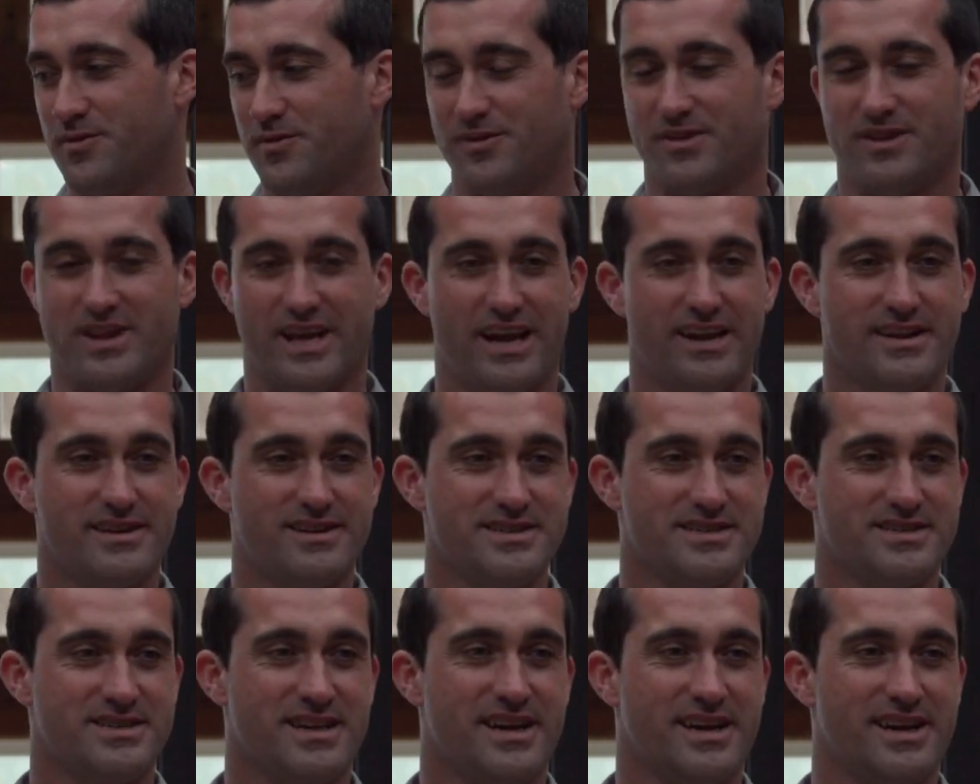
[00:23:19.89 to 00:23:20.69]
land
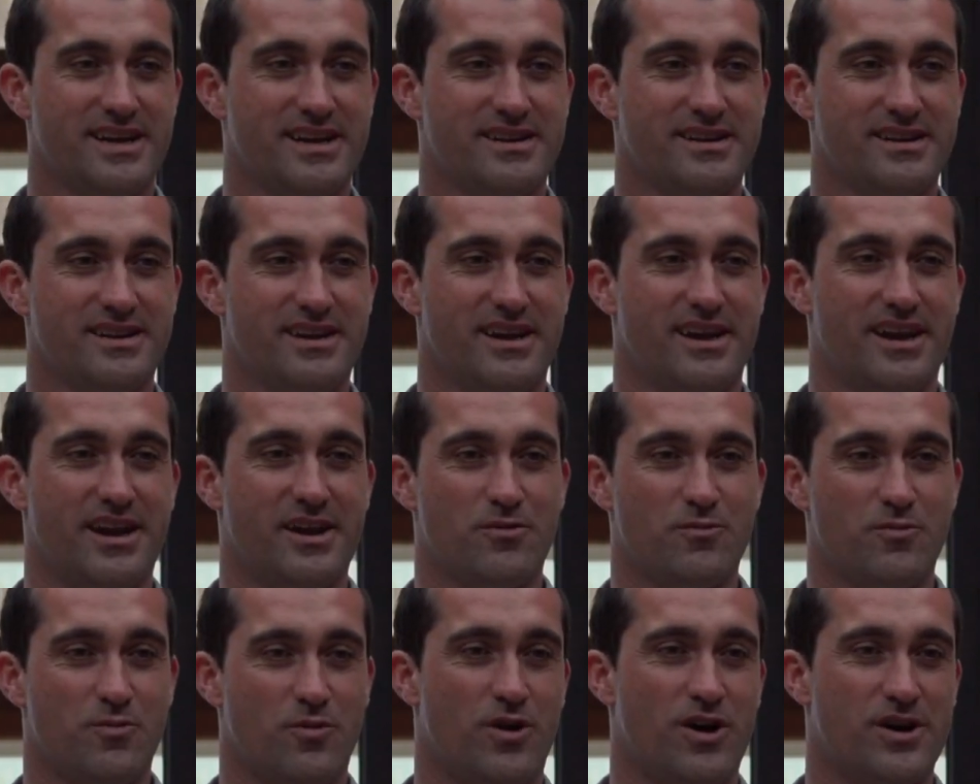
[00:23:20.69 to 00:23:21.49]
design
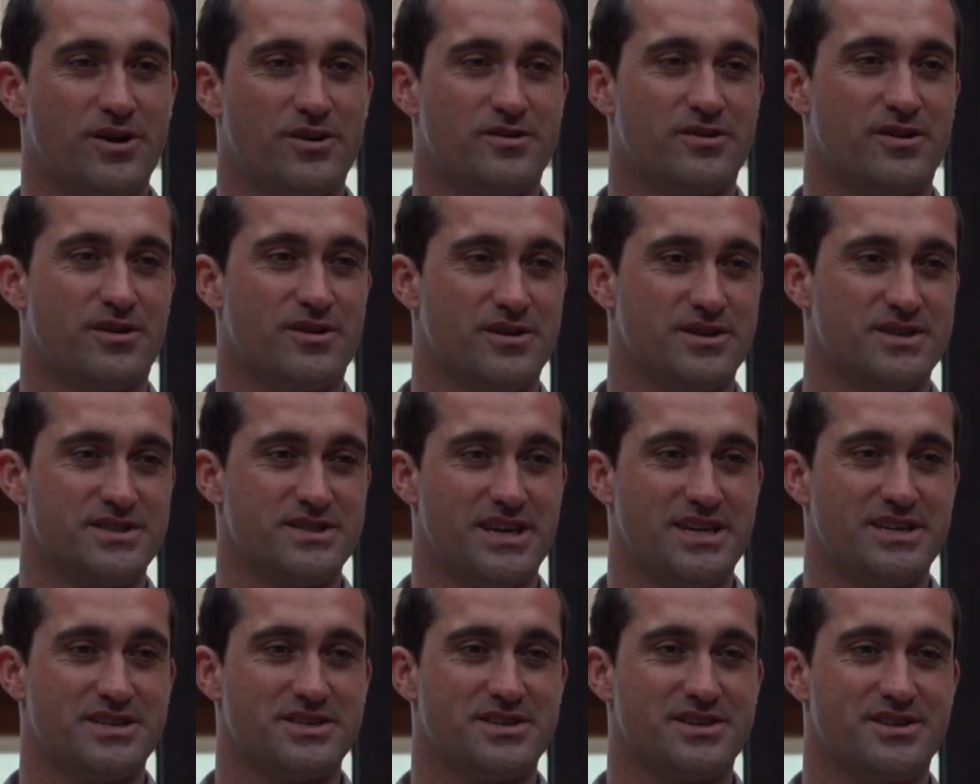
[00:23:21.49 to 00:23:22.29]
and water are
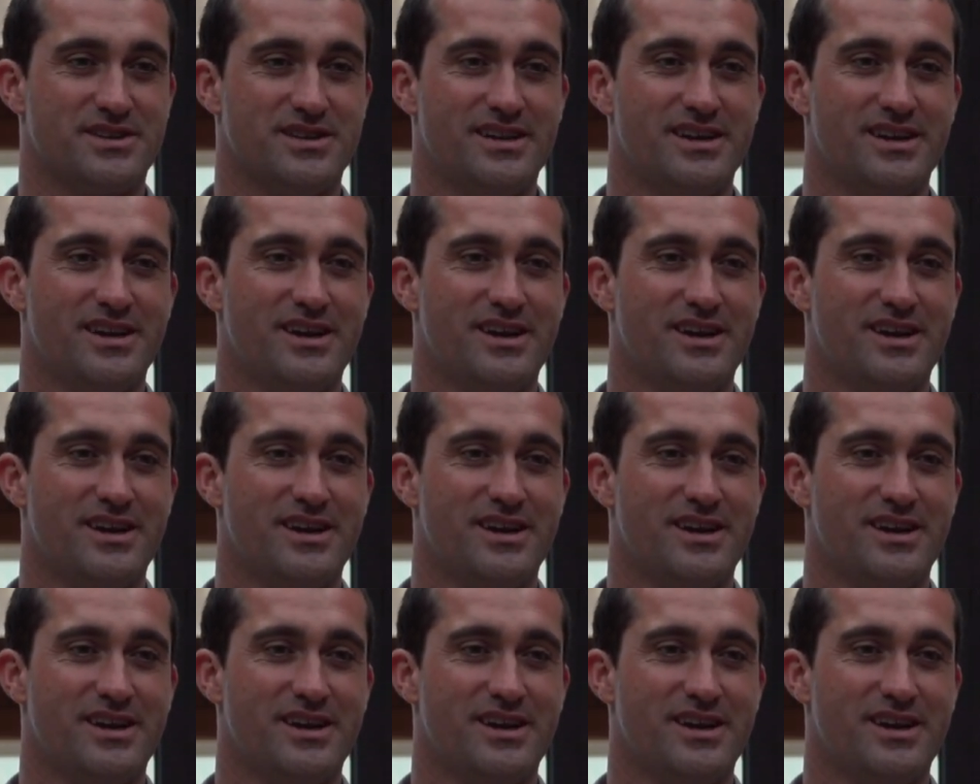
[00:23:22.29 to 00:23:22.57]
essential.